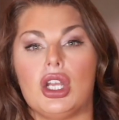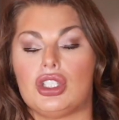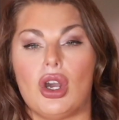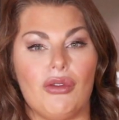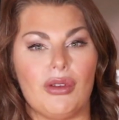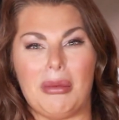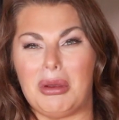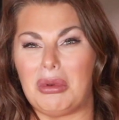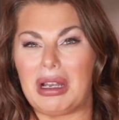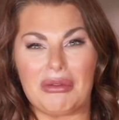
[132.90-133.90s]
tofu, I
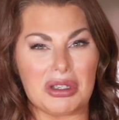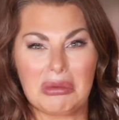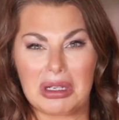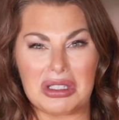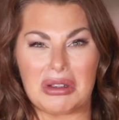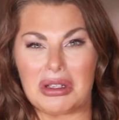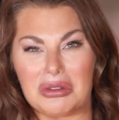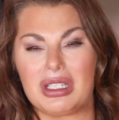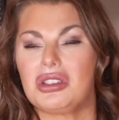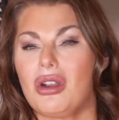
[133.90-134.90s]
mean, whatever you wanna do. I
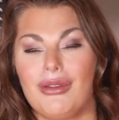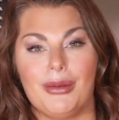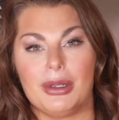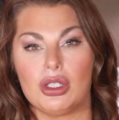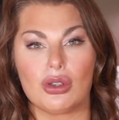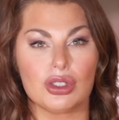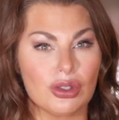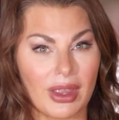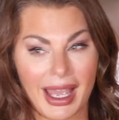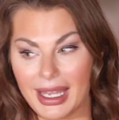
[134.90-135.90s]
don't need tofu, but you could
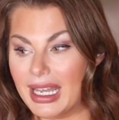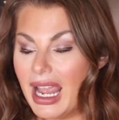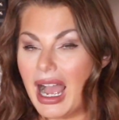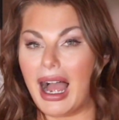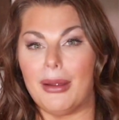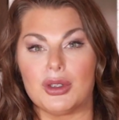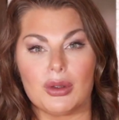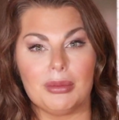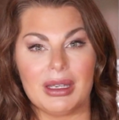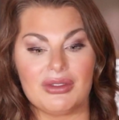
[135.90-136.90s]
do that. I'm
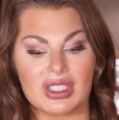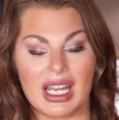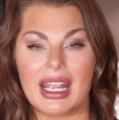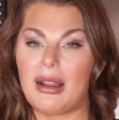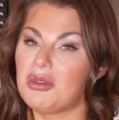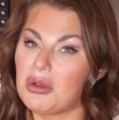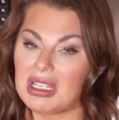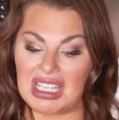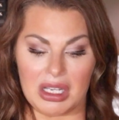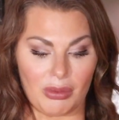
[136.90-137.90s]
doing beef today and I'm
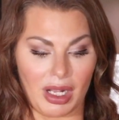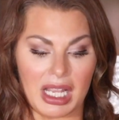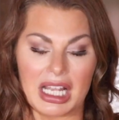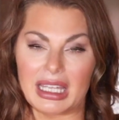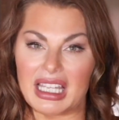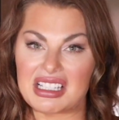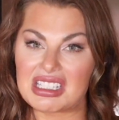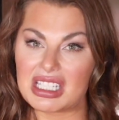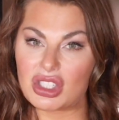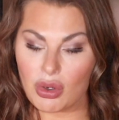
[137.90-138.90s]
doing quinoa.
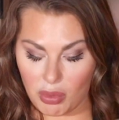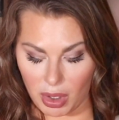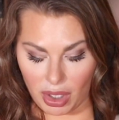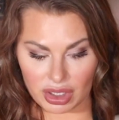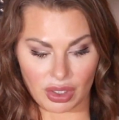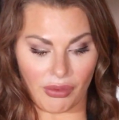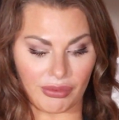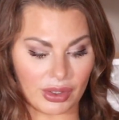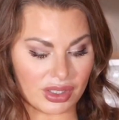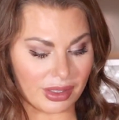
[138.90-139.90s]
Let's get to work. So
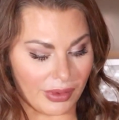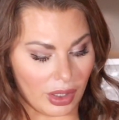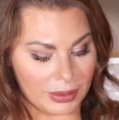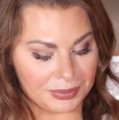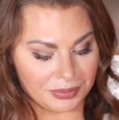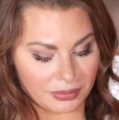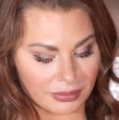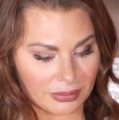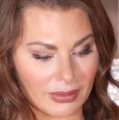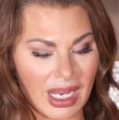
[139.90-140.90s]
first of all,
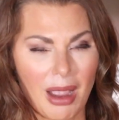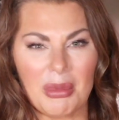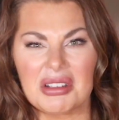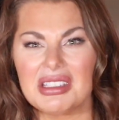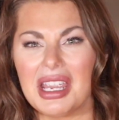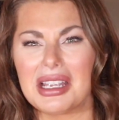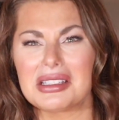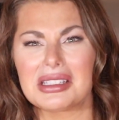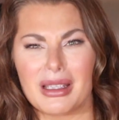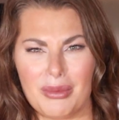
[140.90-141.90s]
I'm gonna take
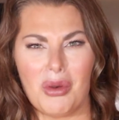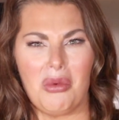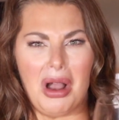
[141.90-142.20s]
a sip of